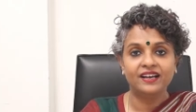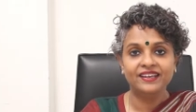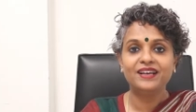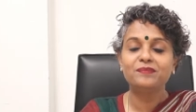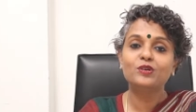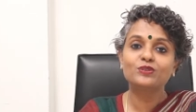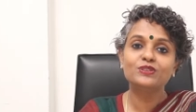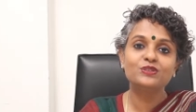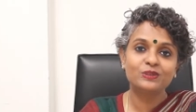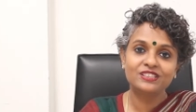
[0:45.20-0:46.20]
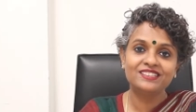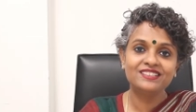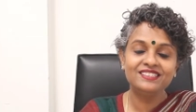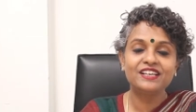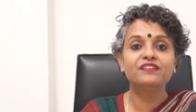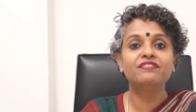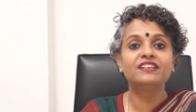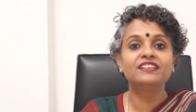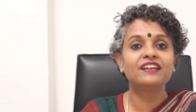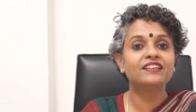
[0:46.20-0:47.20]
Hi, I'm Dr. Suvarchala,
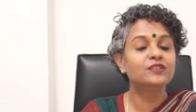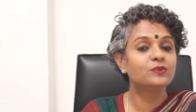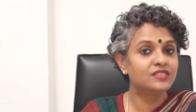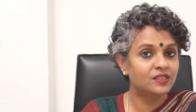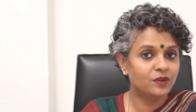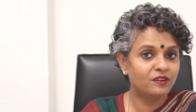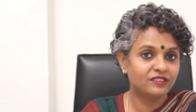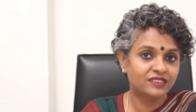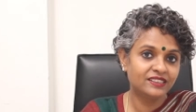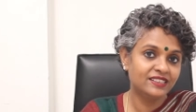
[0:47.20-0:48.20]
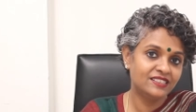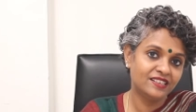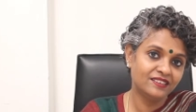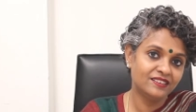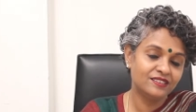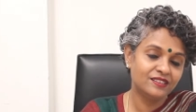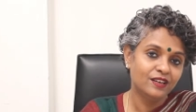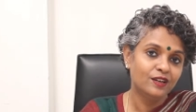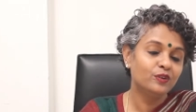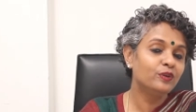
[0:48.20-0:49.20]
Scientific Director with Ziva Fertility Centers.
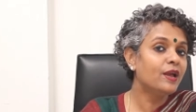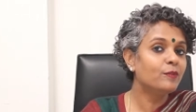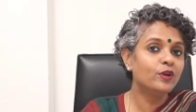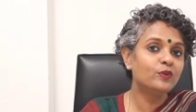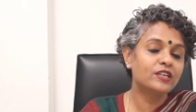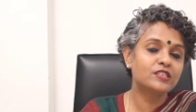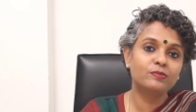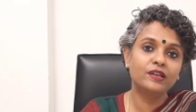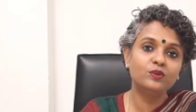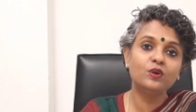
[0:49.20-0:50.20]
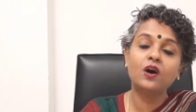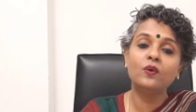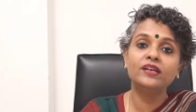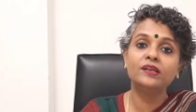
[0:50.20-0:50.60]
Today I'm going to explain you how